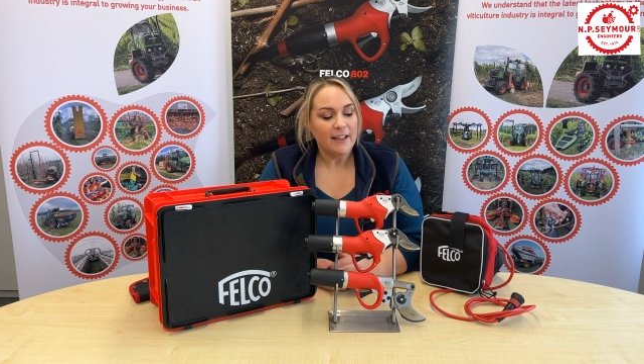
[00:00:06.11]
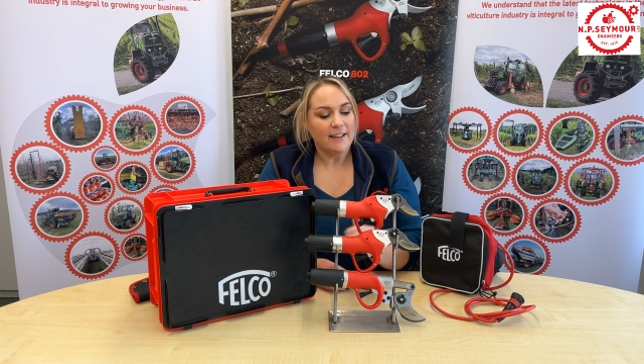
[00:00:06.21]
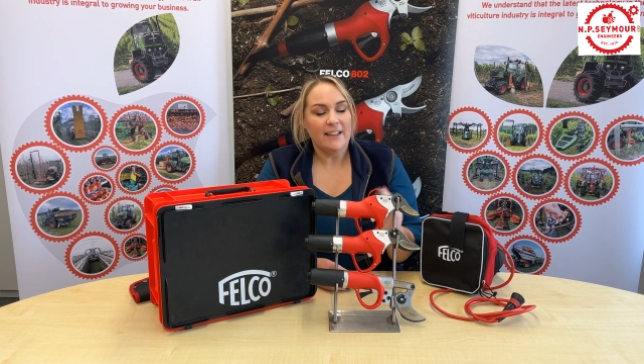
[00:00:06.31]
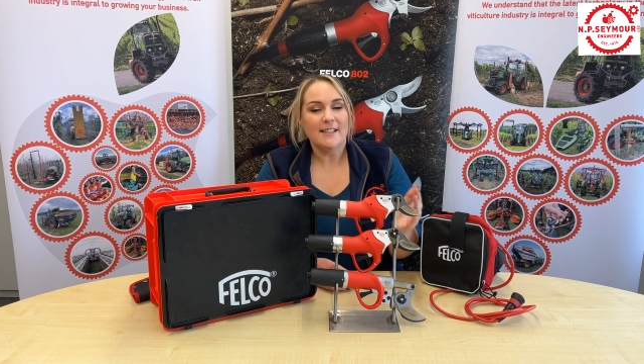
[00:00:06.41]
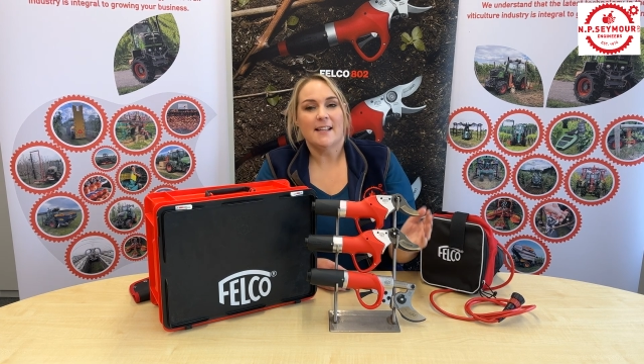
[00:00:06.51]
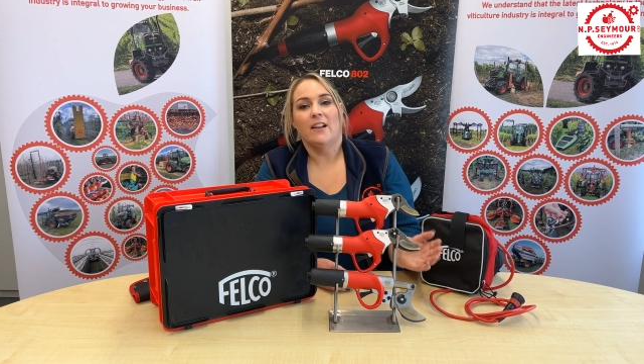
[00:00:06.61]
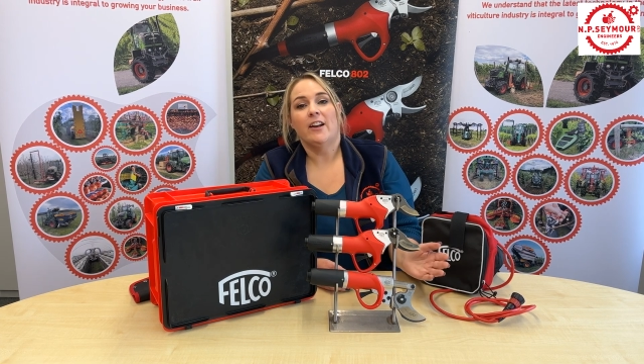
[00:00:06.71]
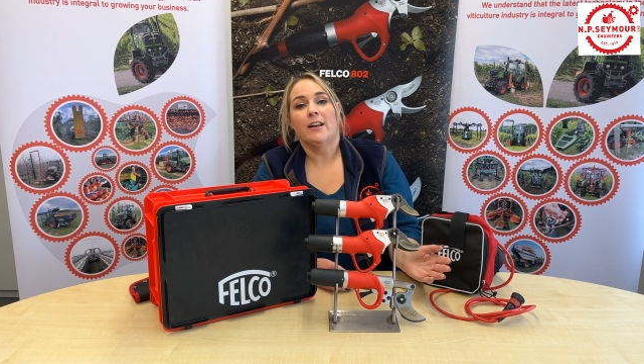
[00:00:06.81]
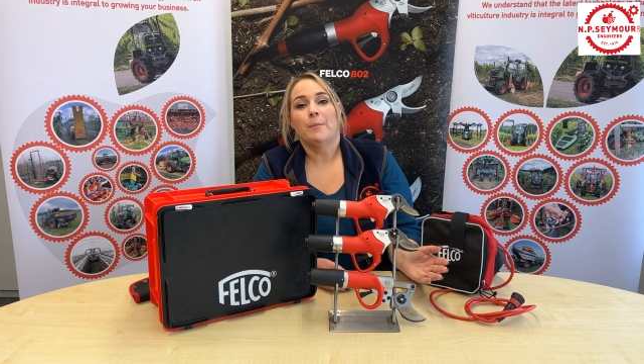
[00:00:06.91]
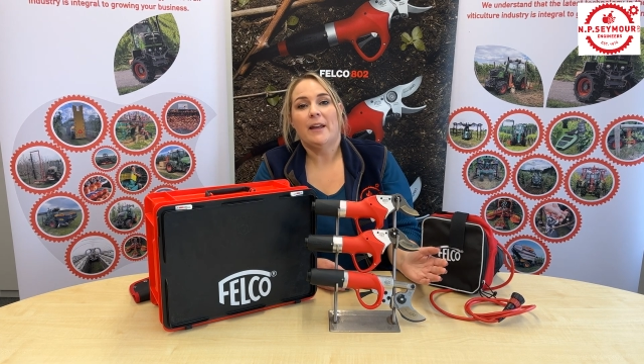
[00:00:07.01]
Now here's the
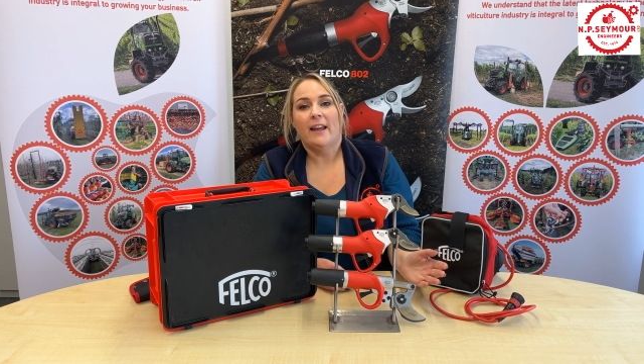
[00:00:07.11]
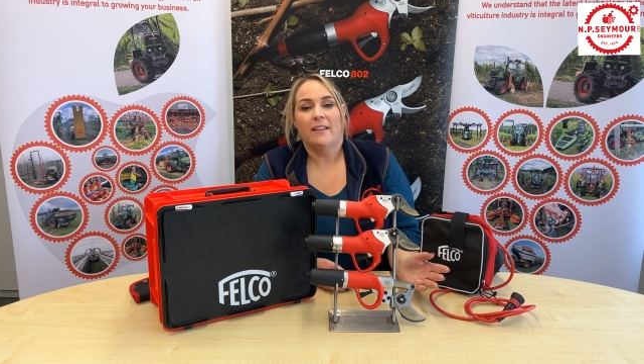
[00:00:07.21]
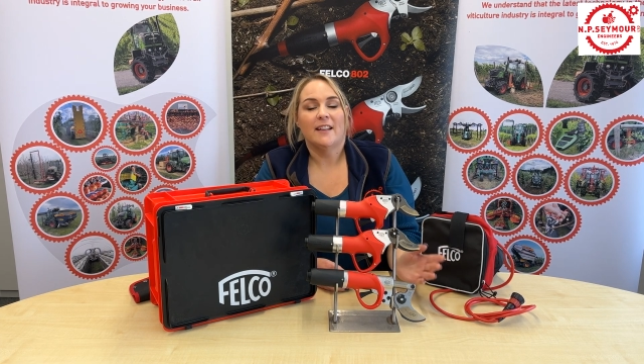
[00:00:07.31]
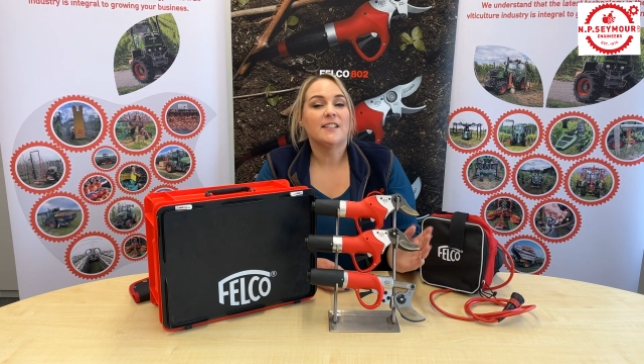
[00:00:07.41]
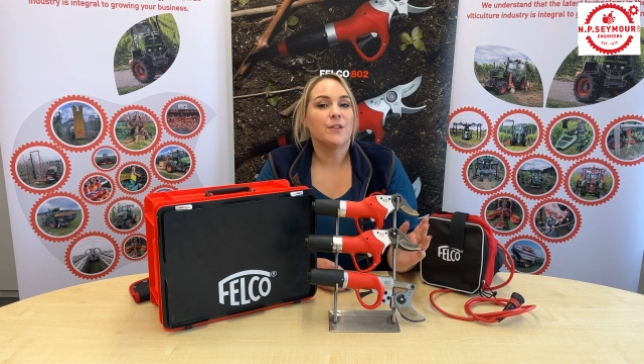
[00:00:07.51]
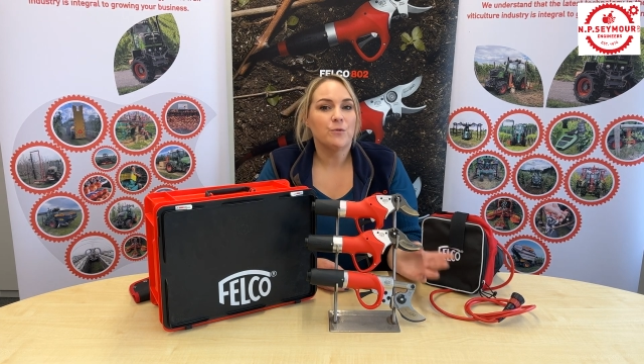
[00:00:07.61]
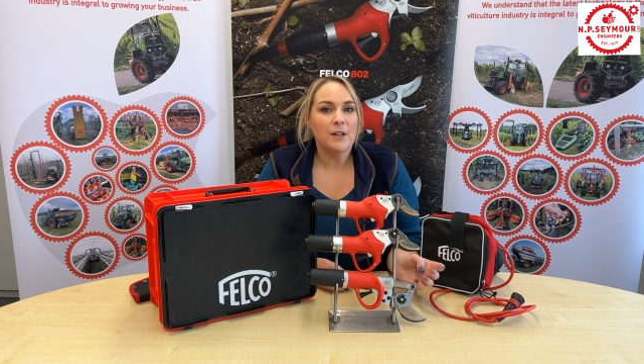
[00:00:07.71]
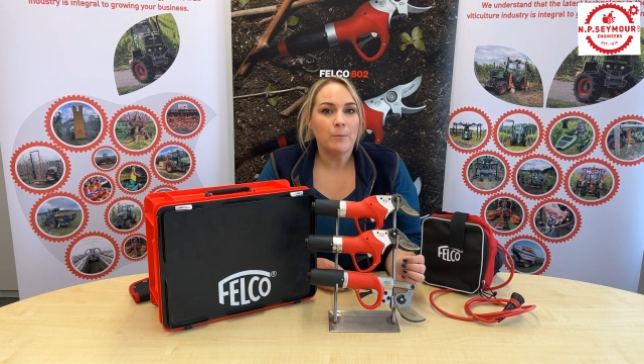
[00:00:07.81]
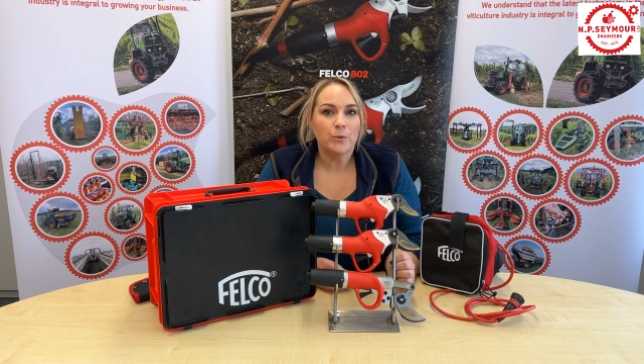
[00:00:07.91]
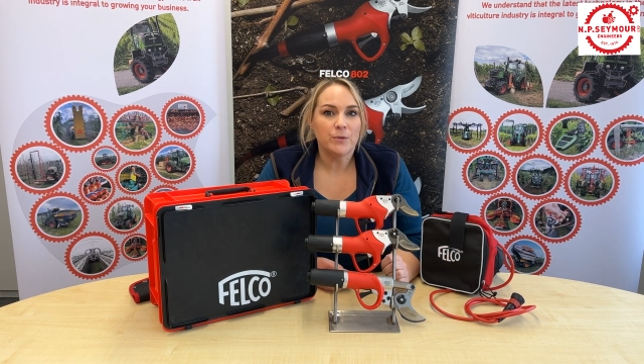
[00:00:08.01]
lineup here. There's
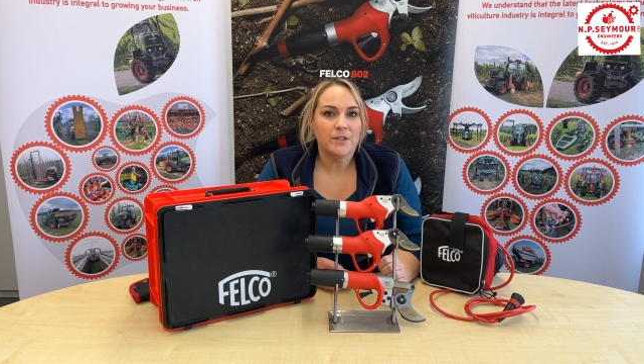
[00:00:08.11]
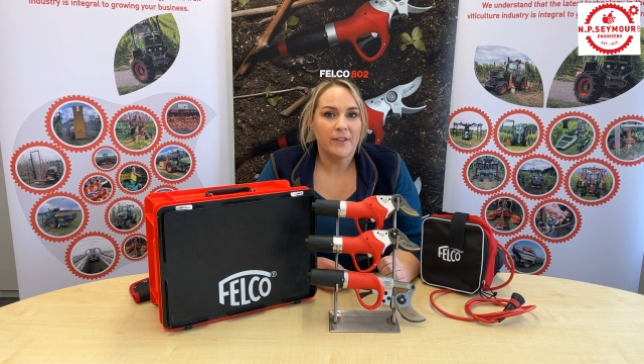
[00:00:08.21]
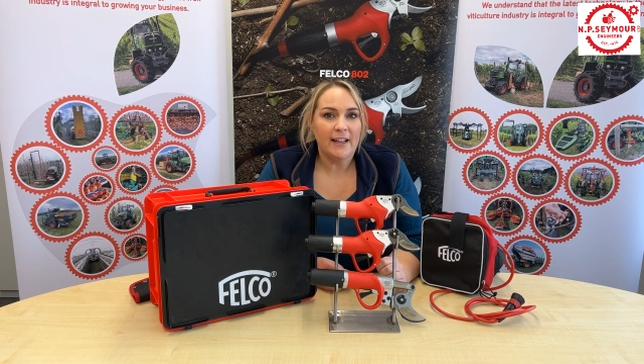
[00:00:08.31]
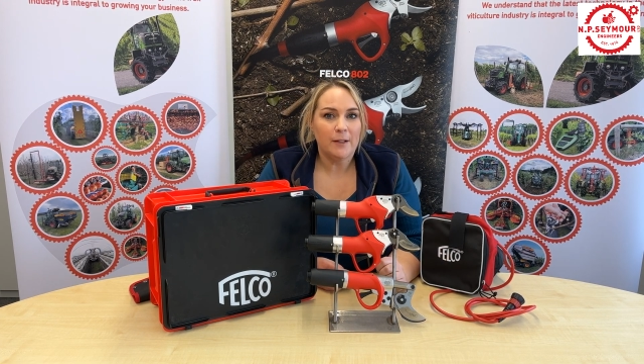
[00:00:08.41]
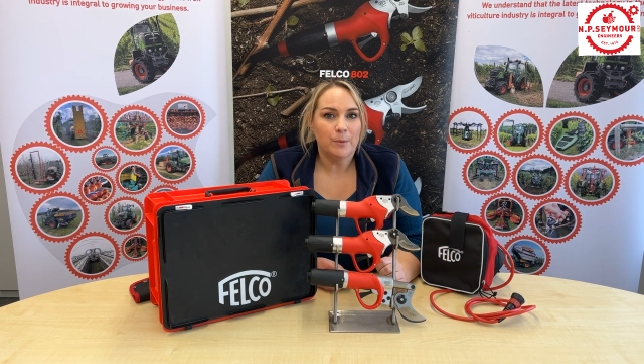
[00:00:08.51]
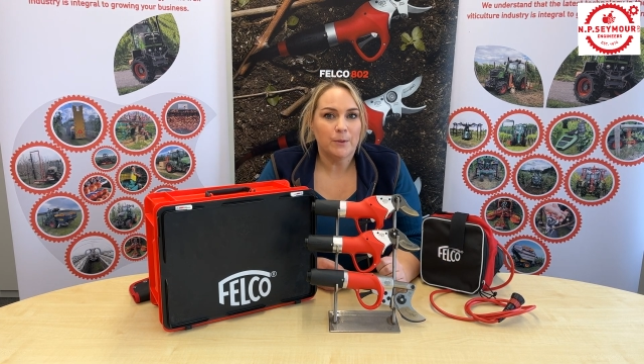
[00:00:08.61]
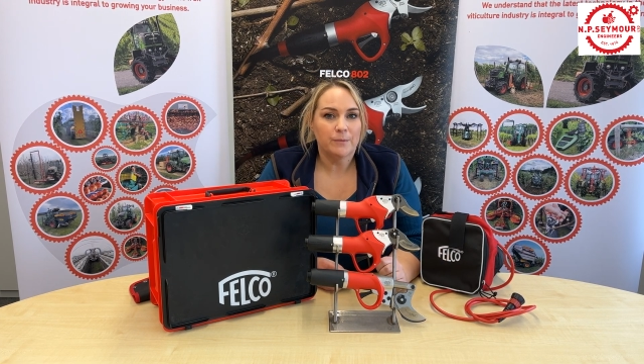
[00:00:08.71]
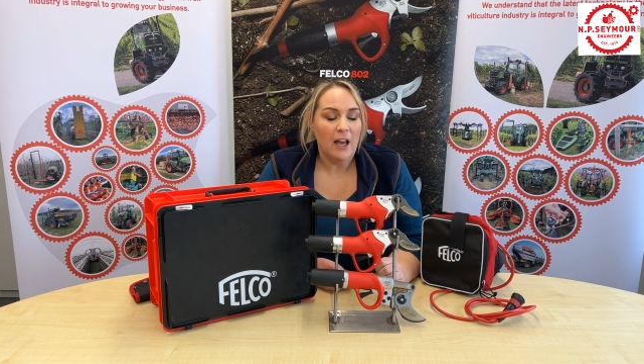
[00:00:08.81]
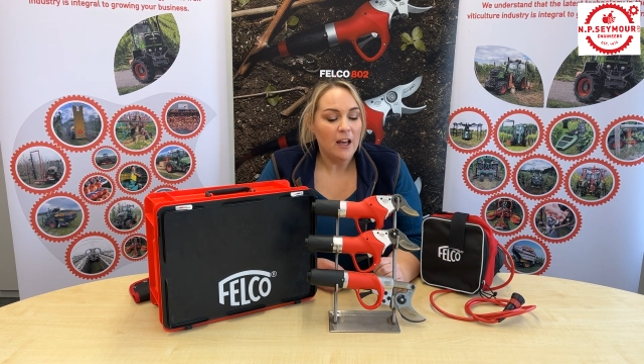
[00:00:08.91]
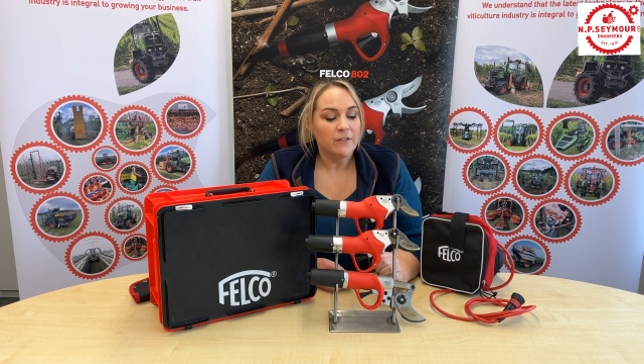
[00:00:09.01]
3 models available.
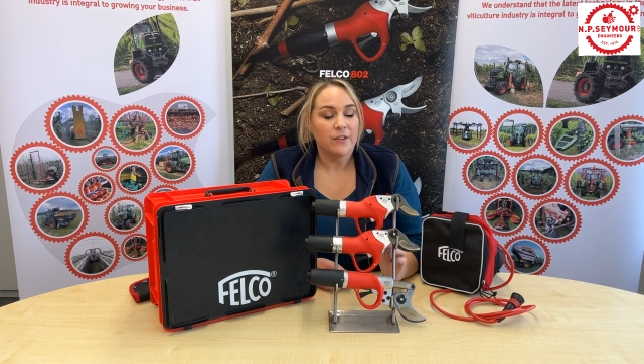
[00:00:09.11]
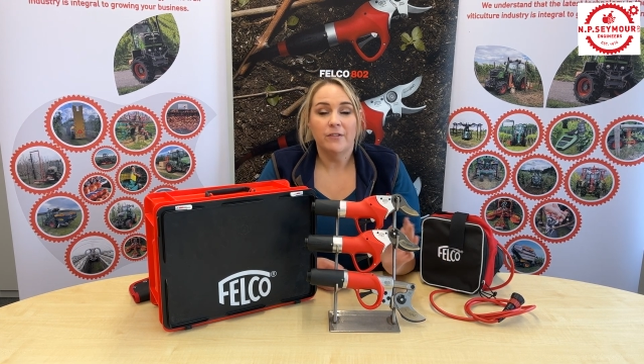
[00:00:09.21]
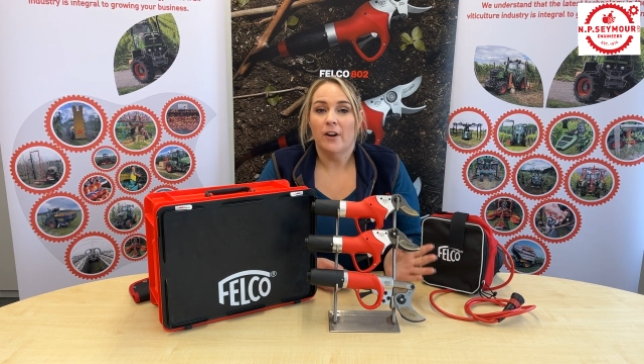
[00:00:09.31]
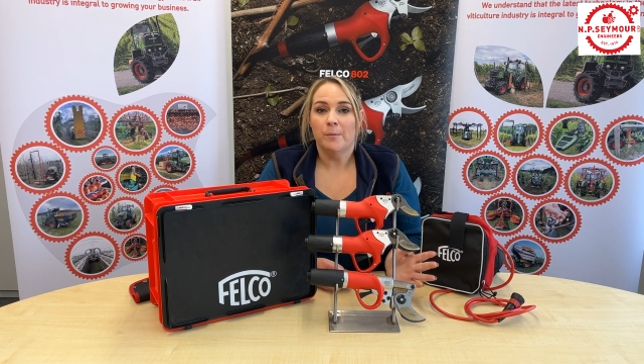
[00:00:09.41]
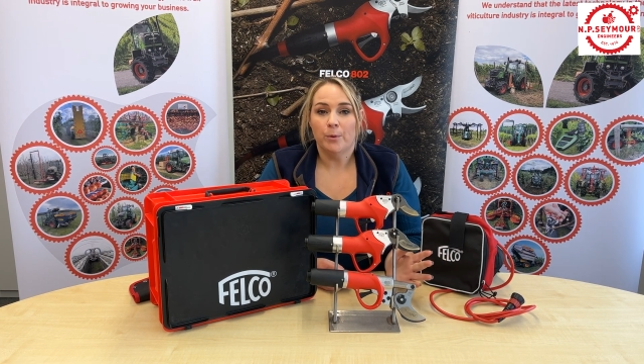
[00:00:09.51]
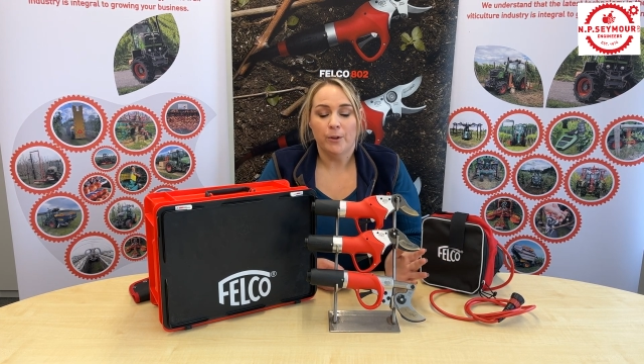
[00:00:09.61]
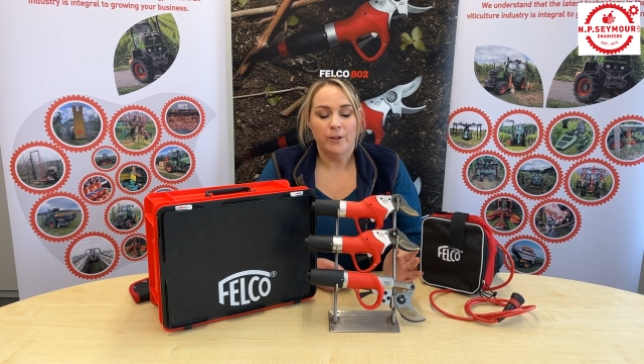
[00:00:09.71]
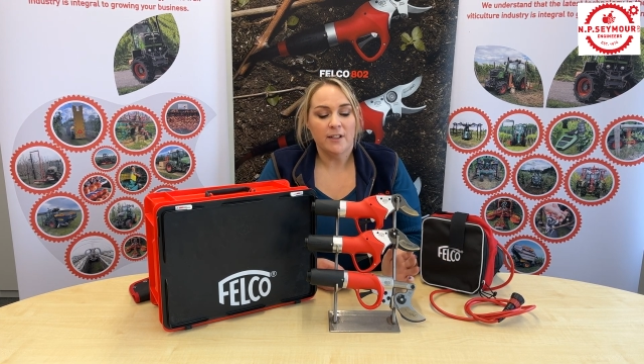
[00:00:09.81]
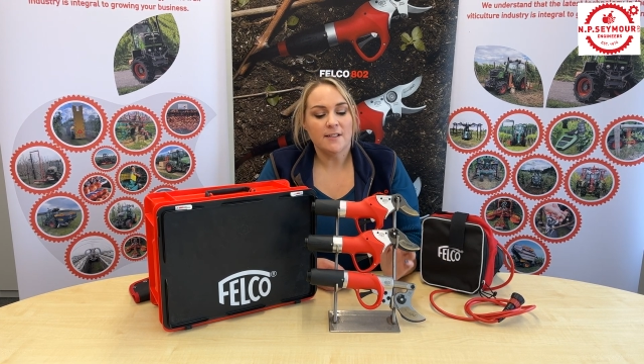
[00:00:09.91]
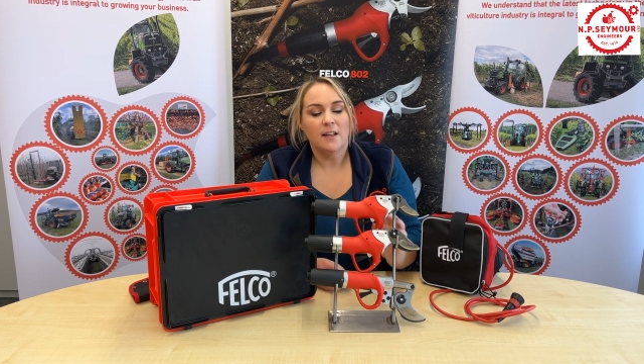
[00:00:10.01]
For vine
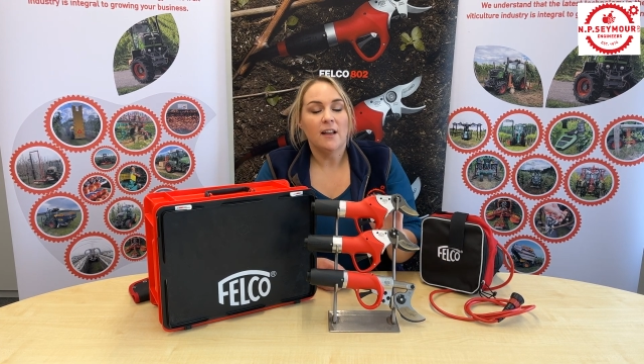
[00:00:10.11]
pruners,